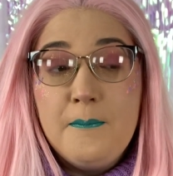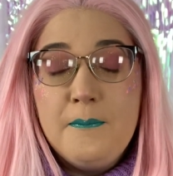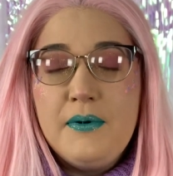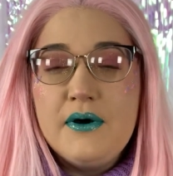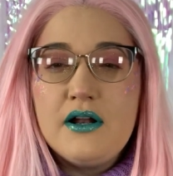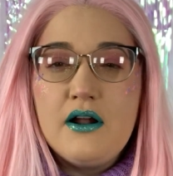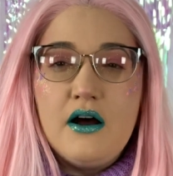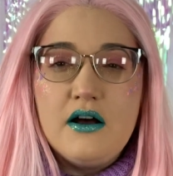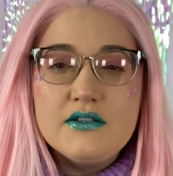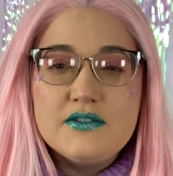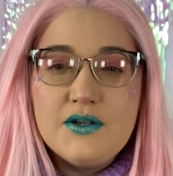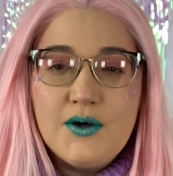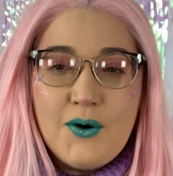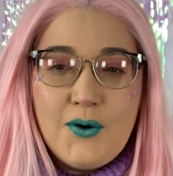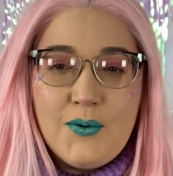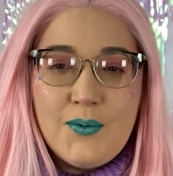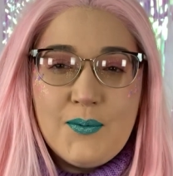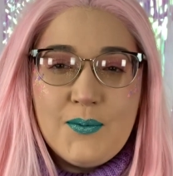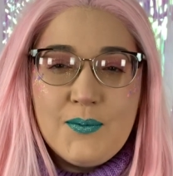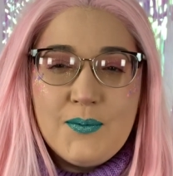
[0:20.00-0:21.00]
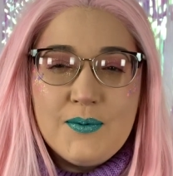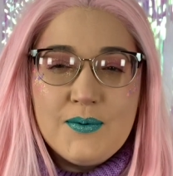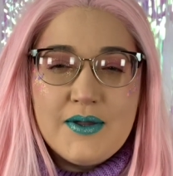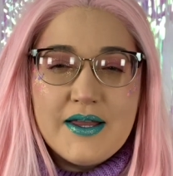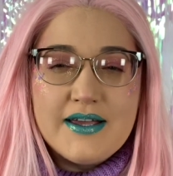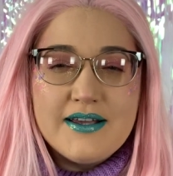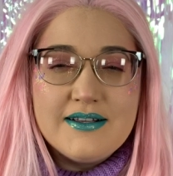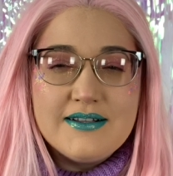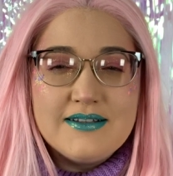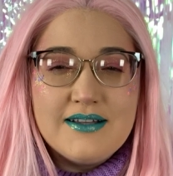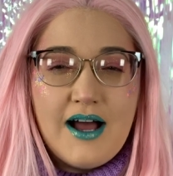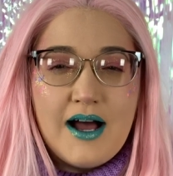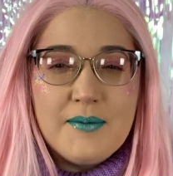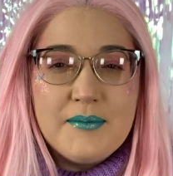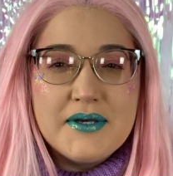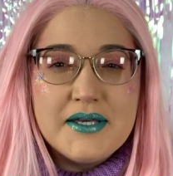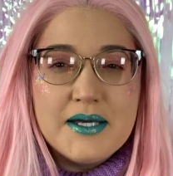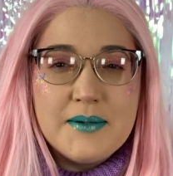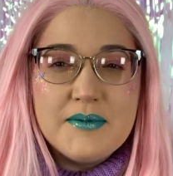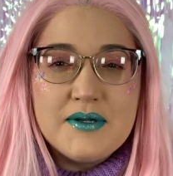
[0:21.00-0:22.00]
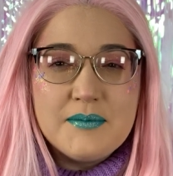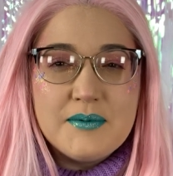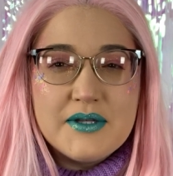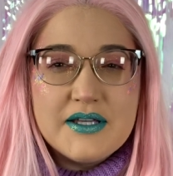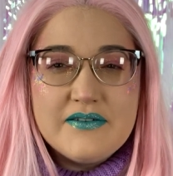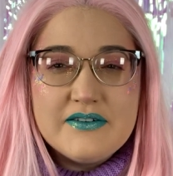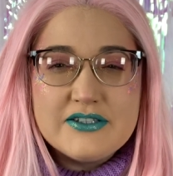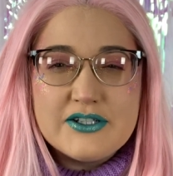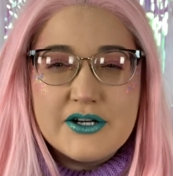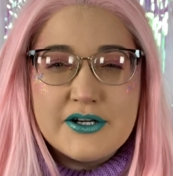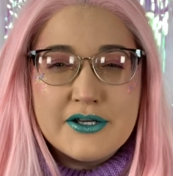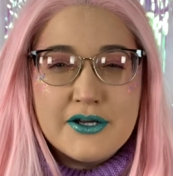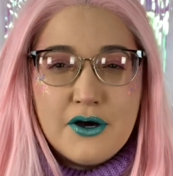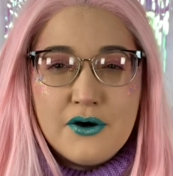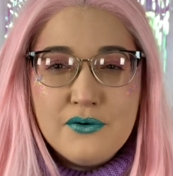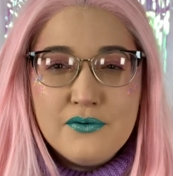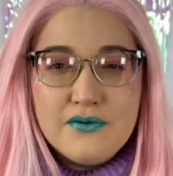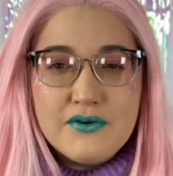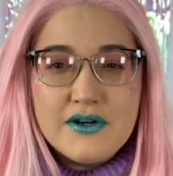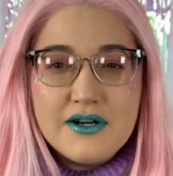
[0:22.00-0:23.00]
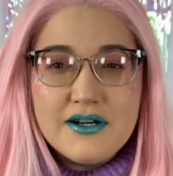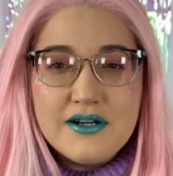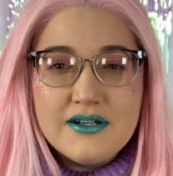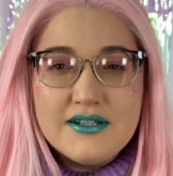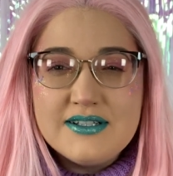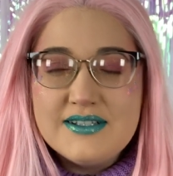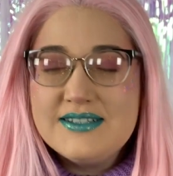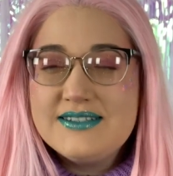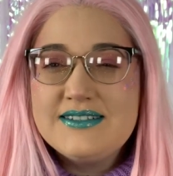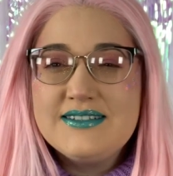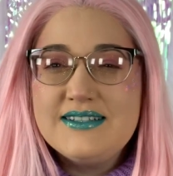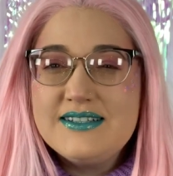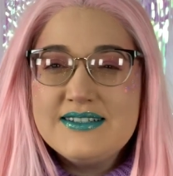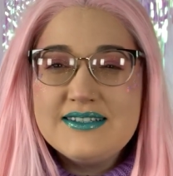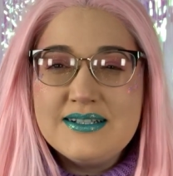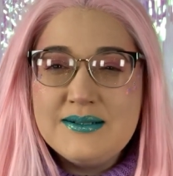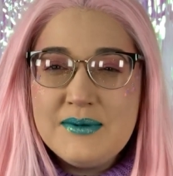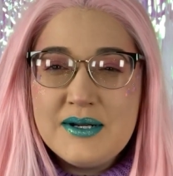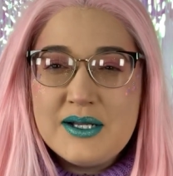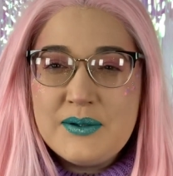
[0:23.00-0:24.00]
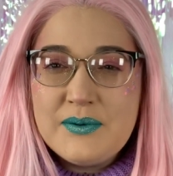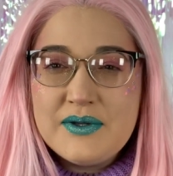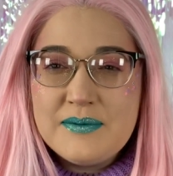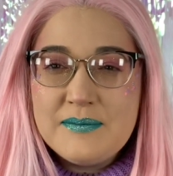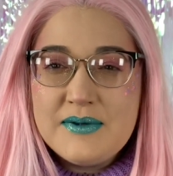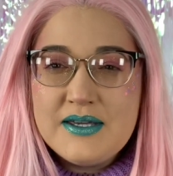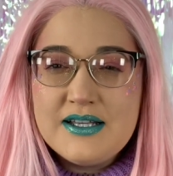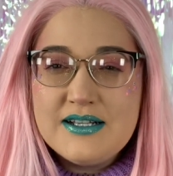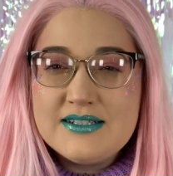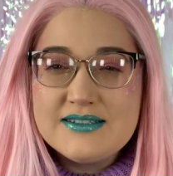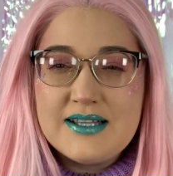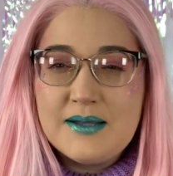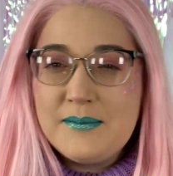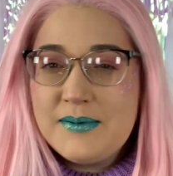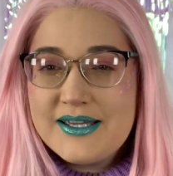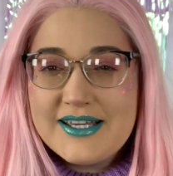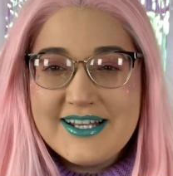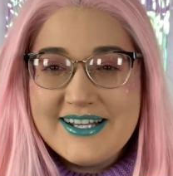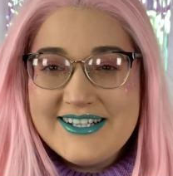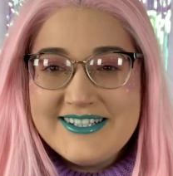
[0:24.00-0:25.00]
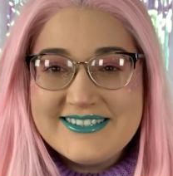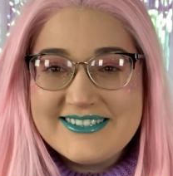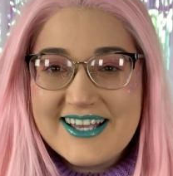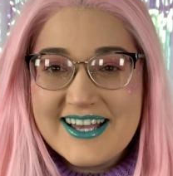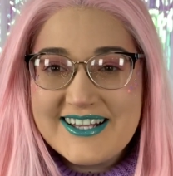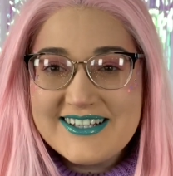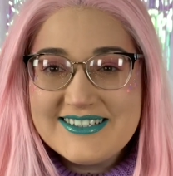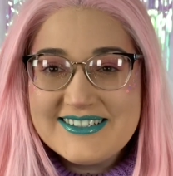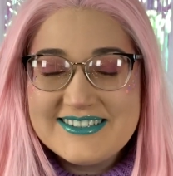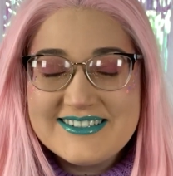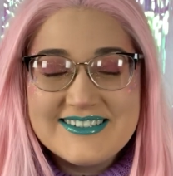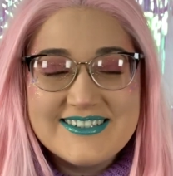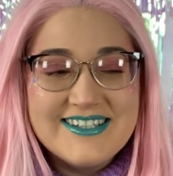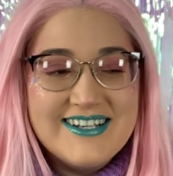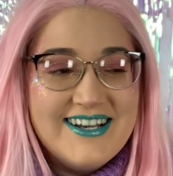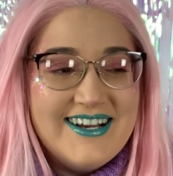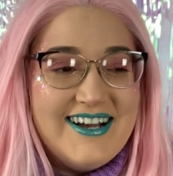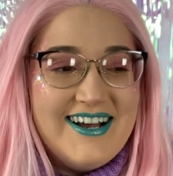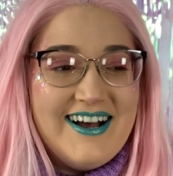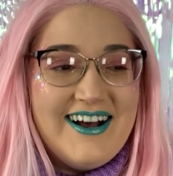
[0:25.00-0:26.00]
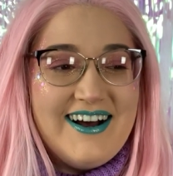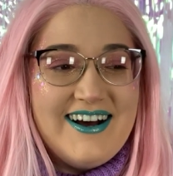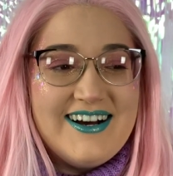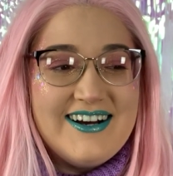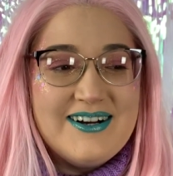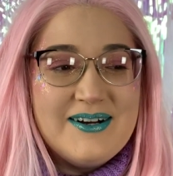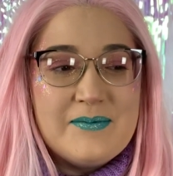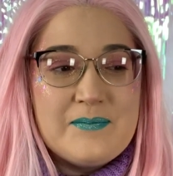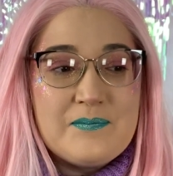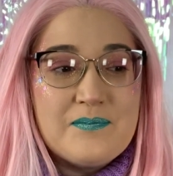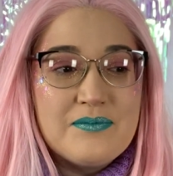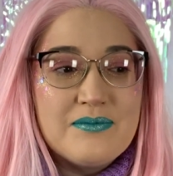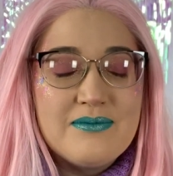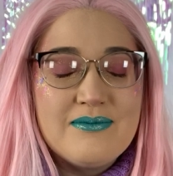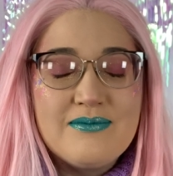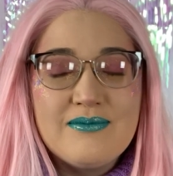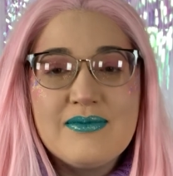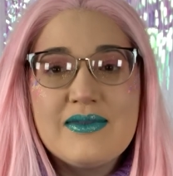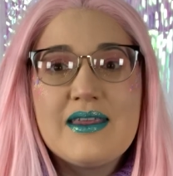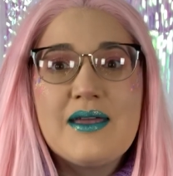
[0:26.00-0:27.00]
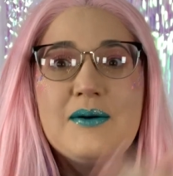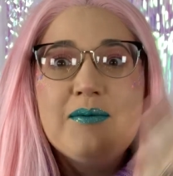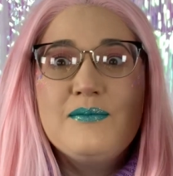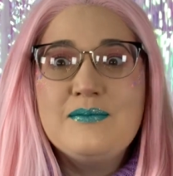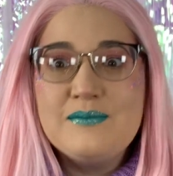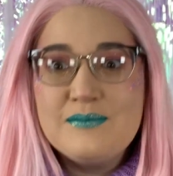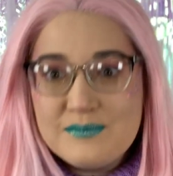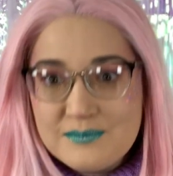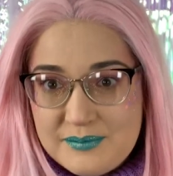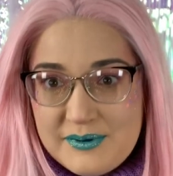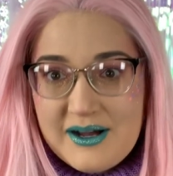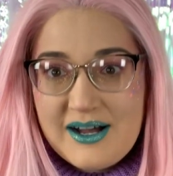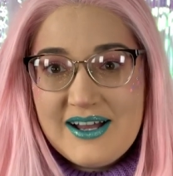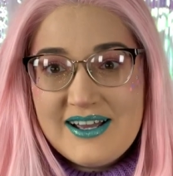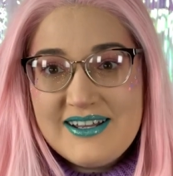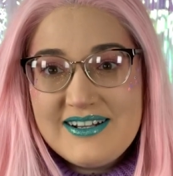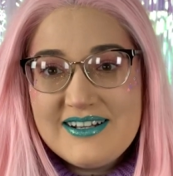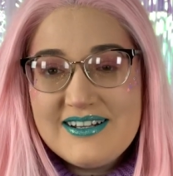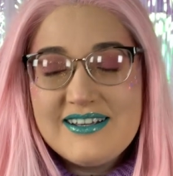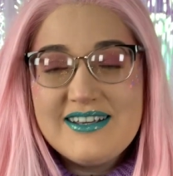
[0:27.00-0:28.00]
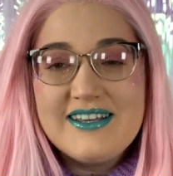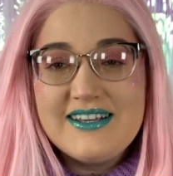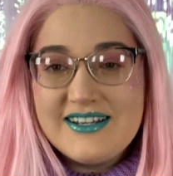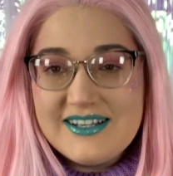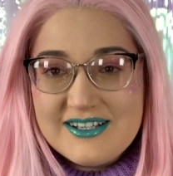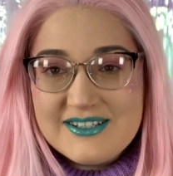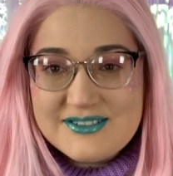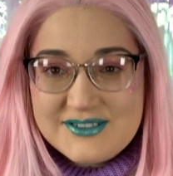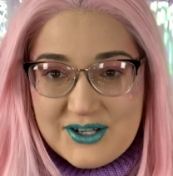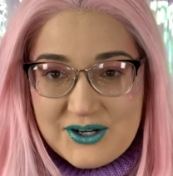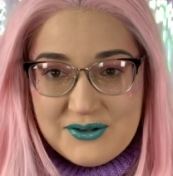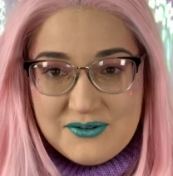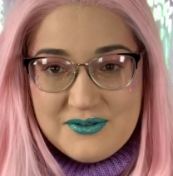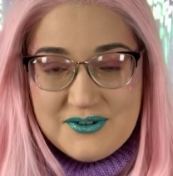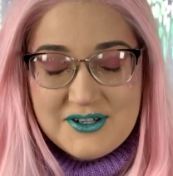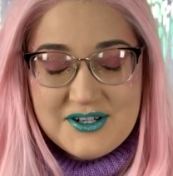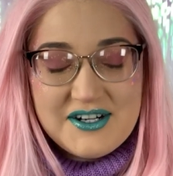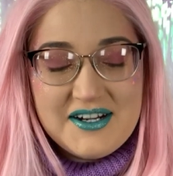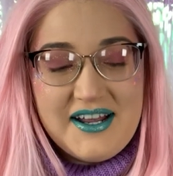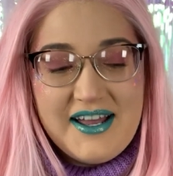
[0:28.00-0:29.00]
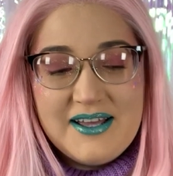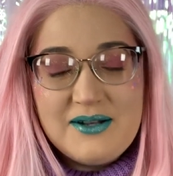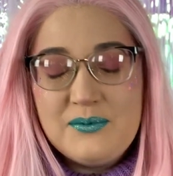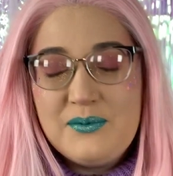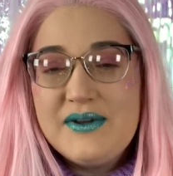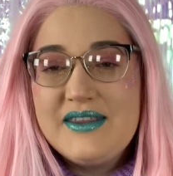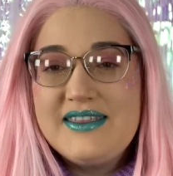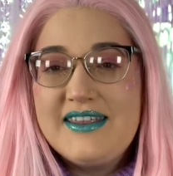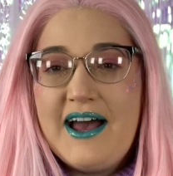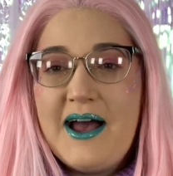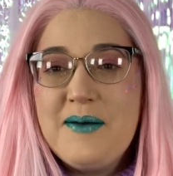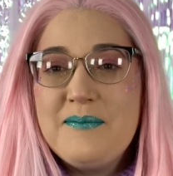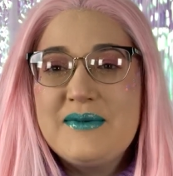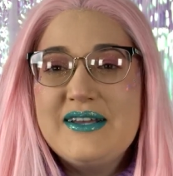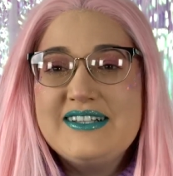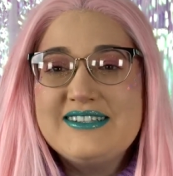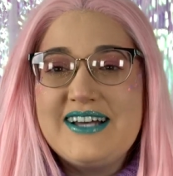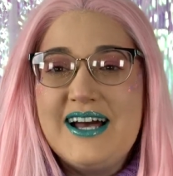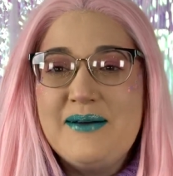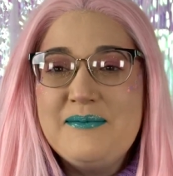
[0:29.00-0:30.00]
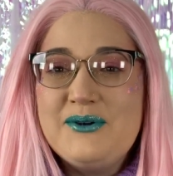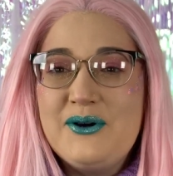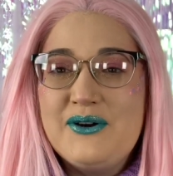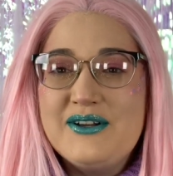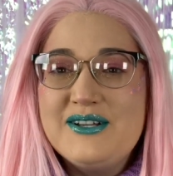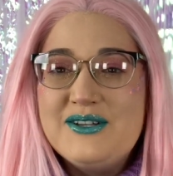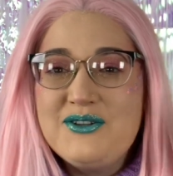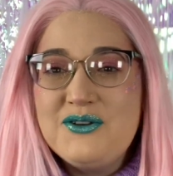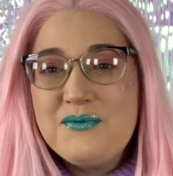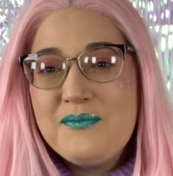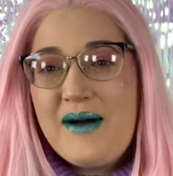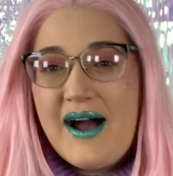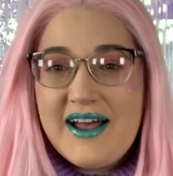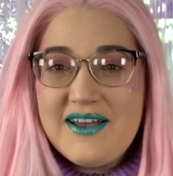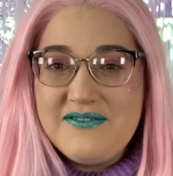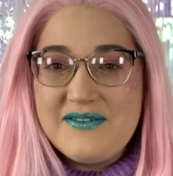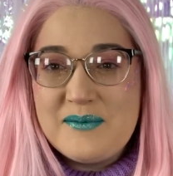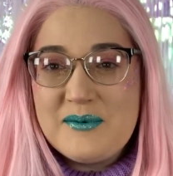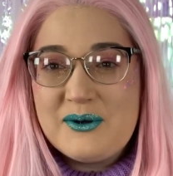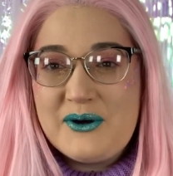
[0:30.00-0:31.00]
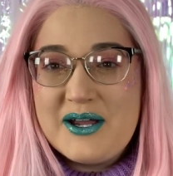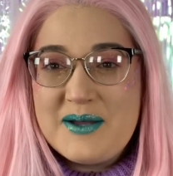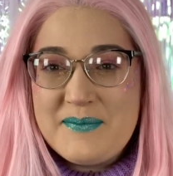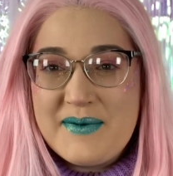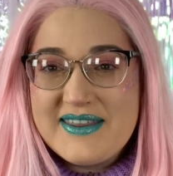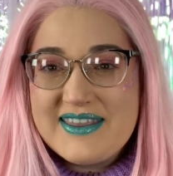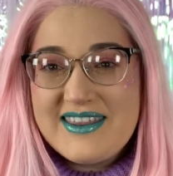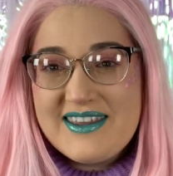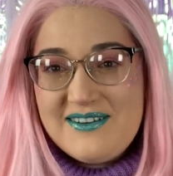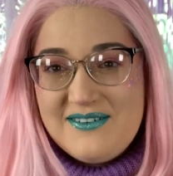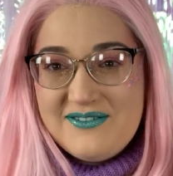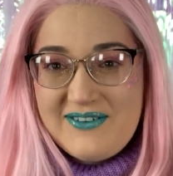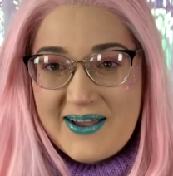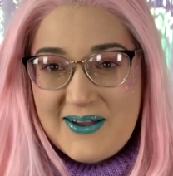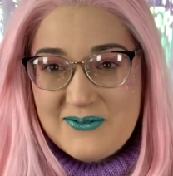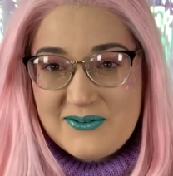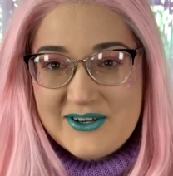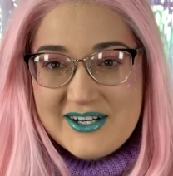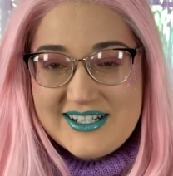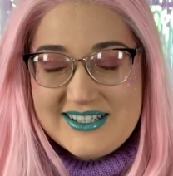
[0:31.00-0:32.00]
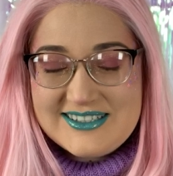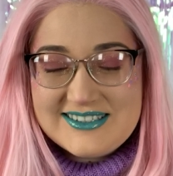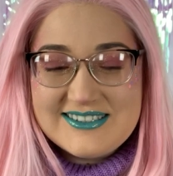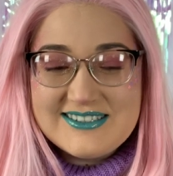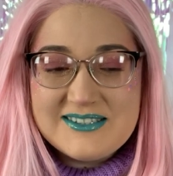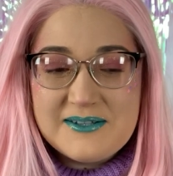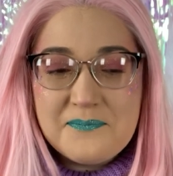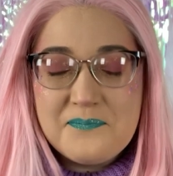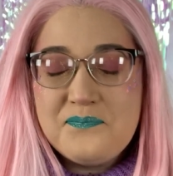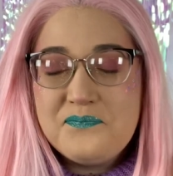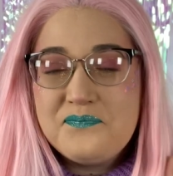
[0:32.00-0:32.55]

but also like not being able to believe it's already over. Is anybody with me? Does that make any sense? But it is over, and with that means I'm going to do my February monthly favorites.